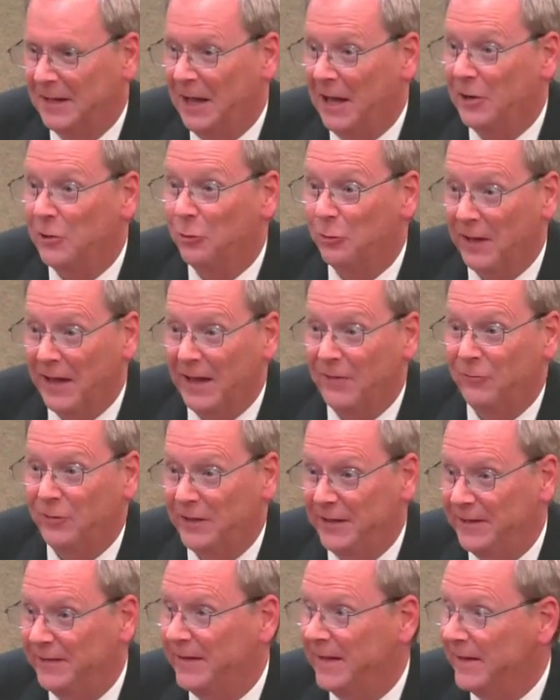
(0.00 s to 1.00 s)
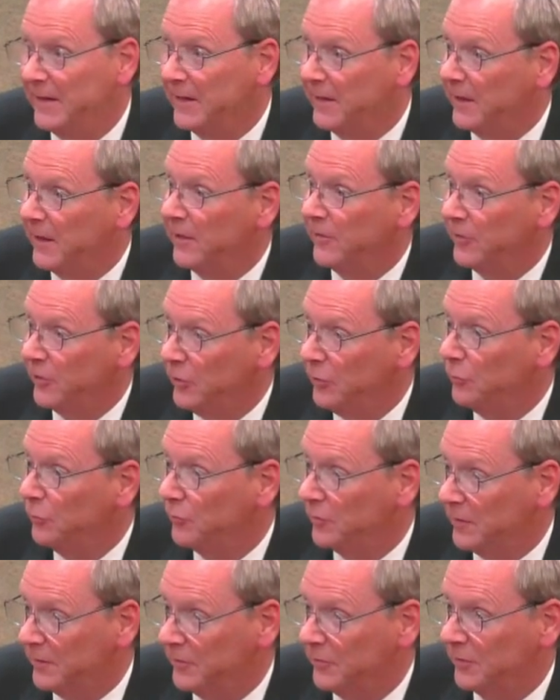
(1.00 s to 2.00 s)
I don't have any data on the
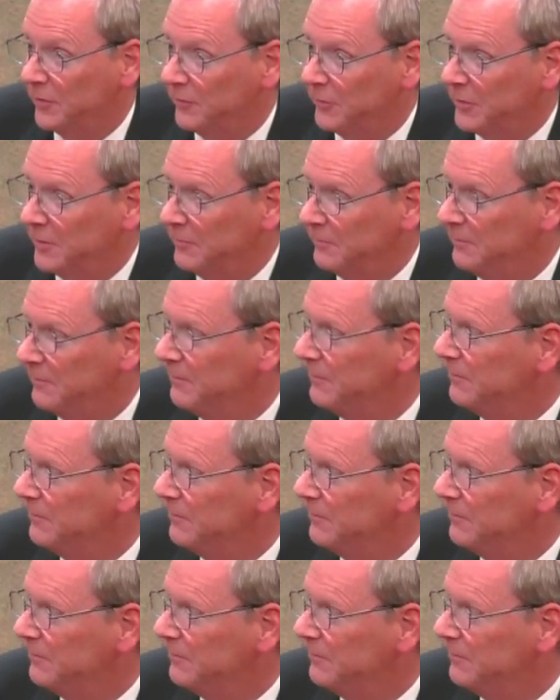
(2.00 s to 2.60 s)
usage of it.